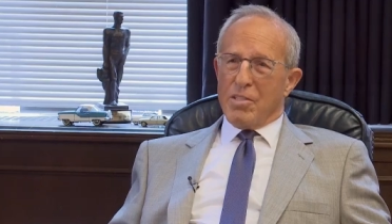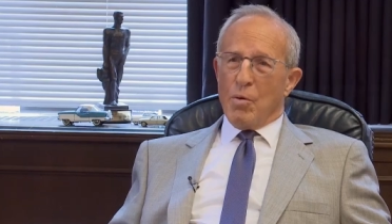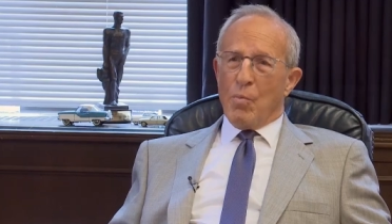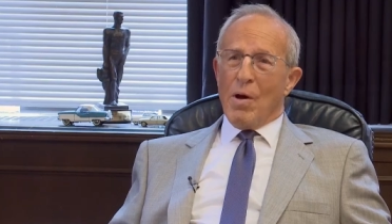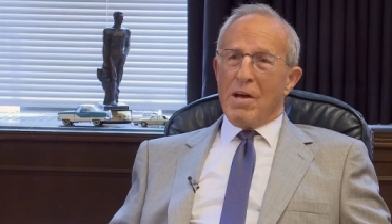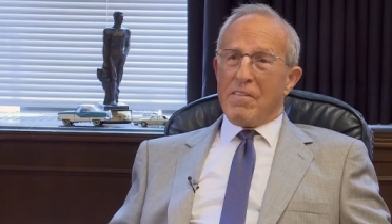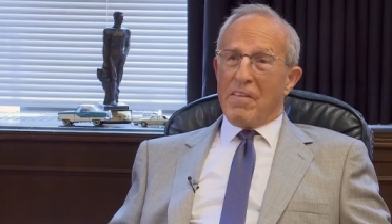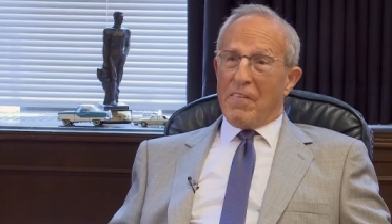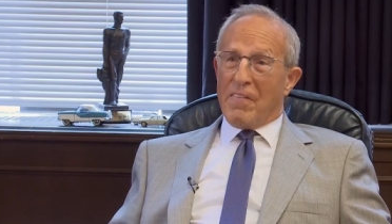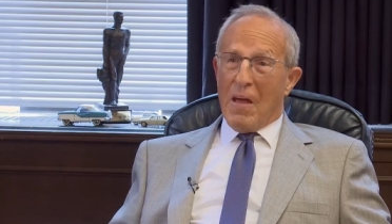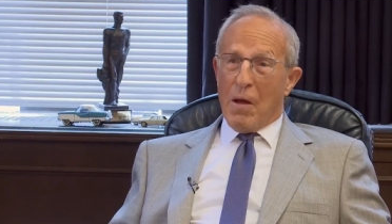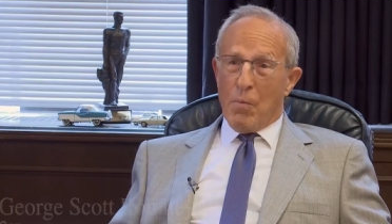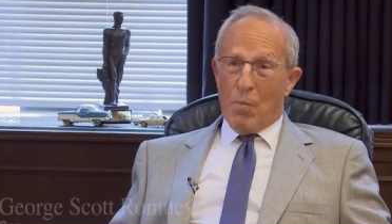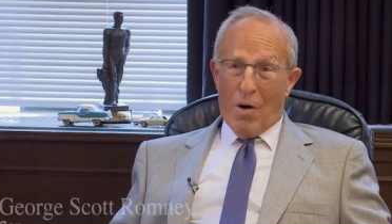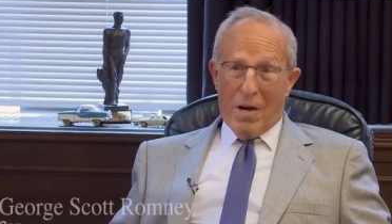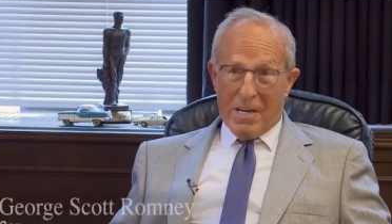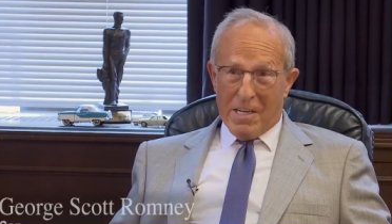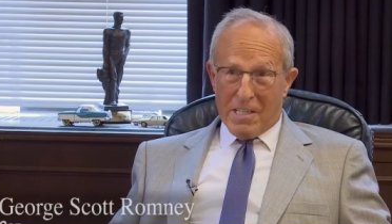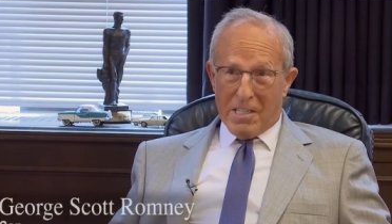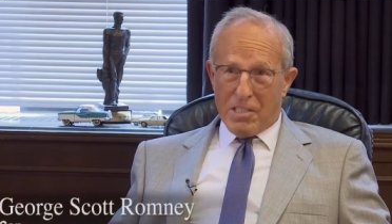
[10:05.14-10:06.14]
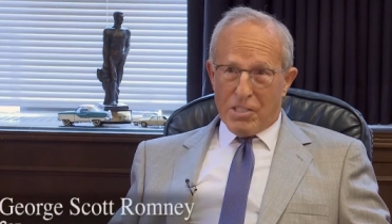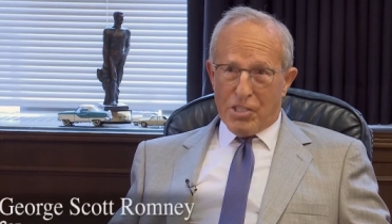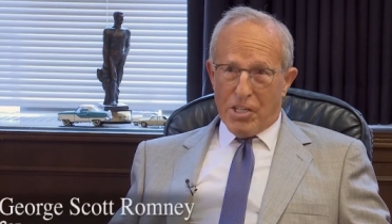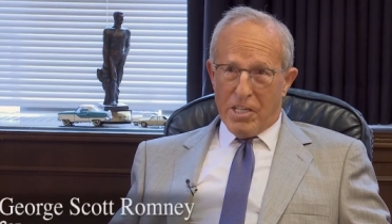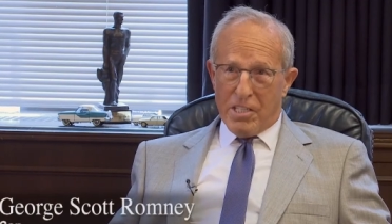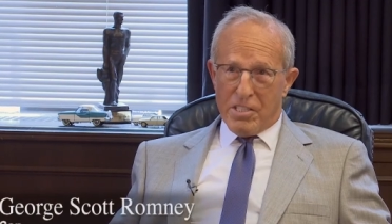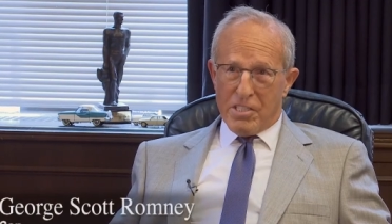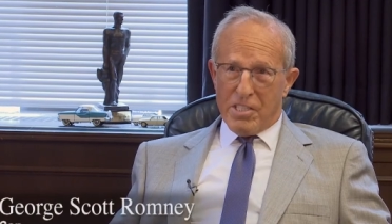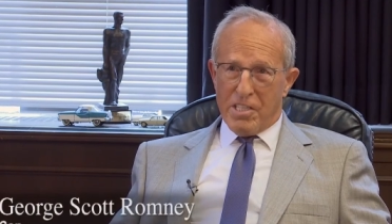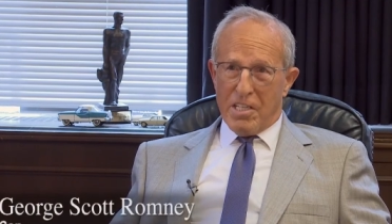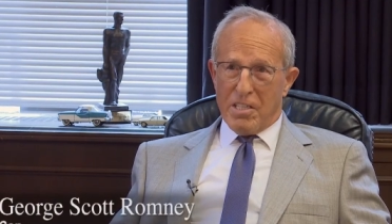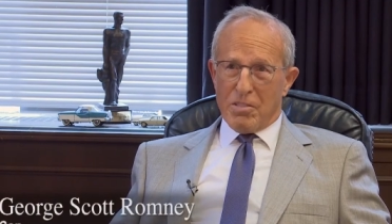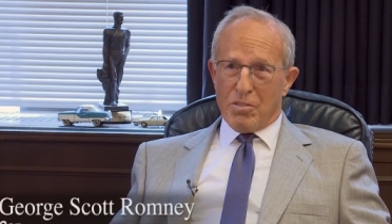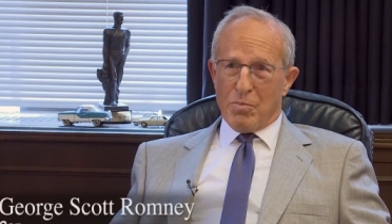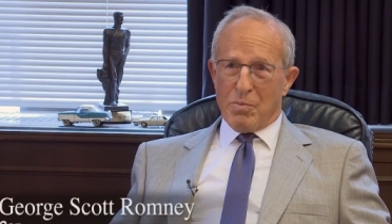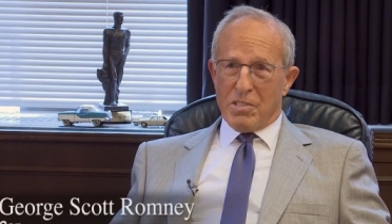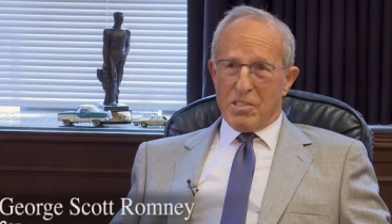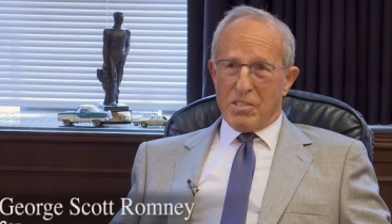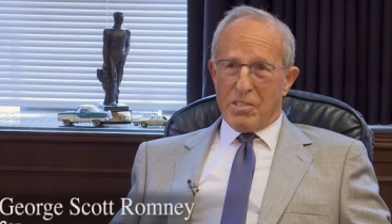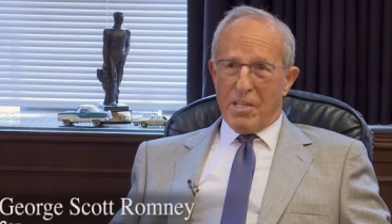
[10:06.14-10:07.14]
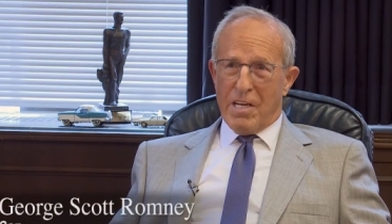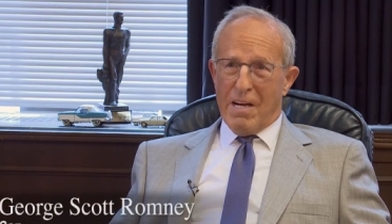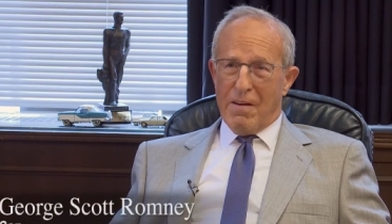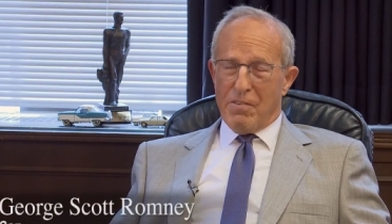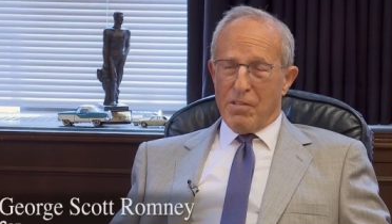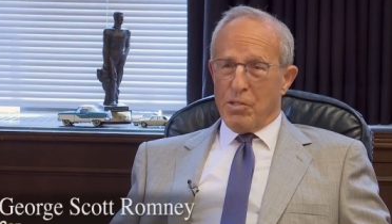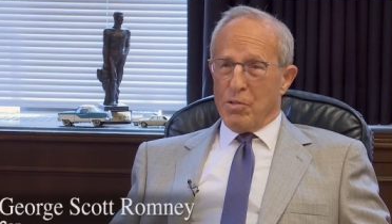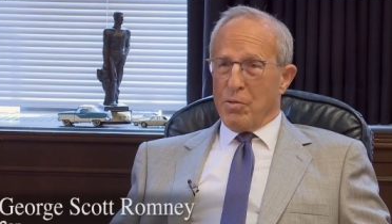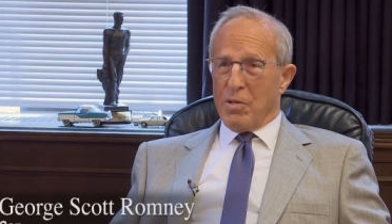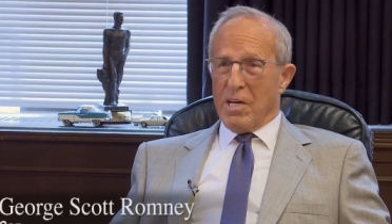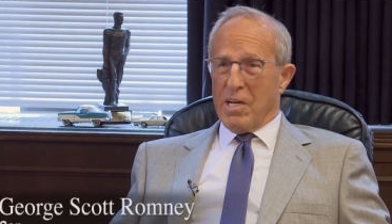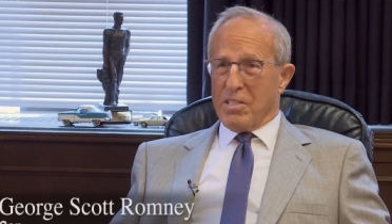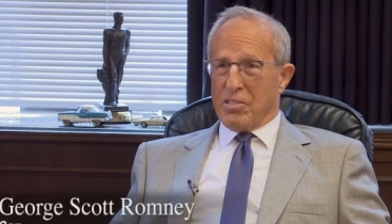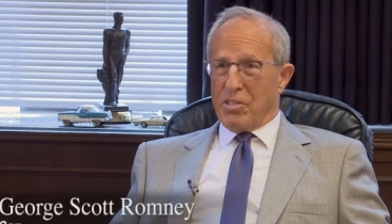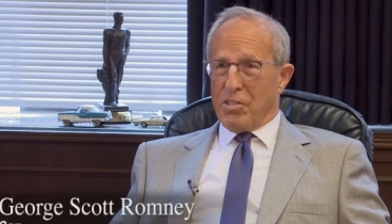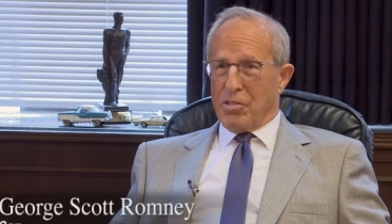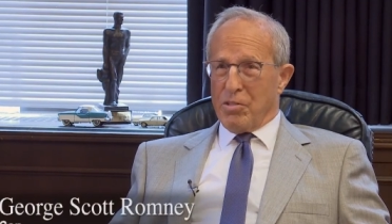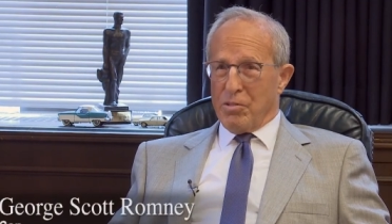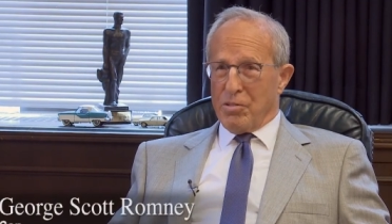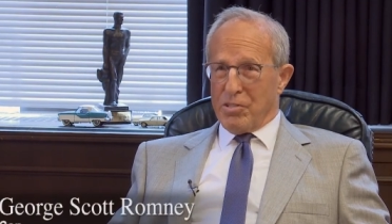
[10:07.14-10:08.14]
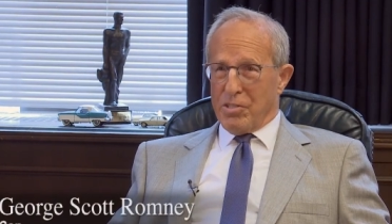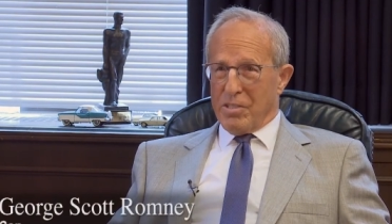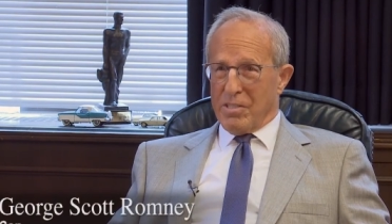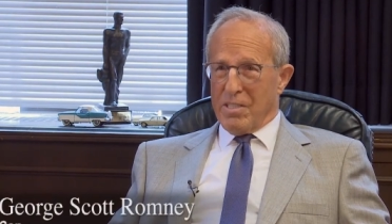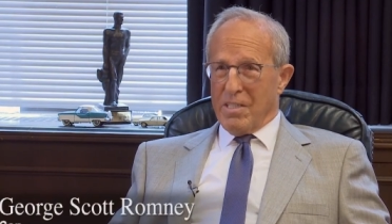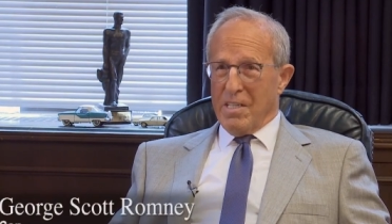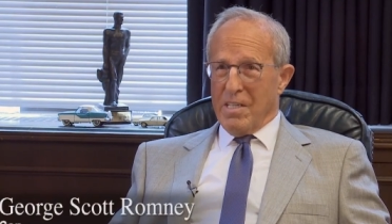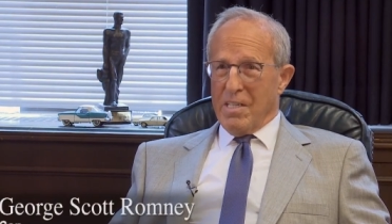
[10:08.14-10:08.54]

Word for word: the way that they wanted to change things was to have a new constitution.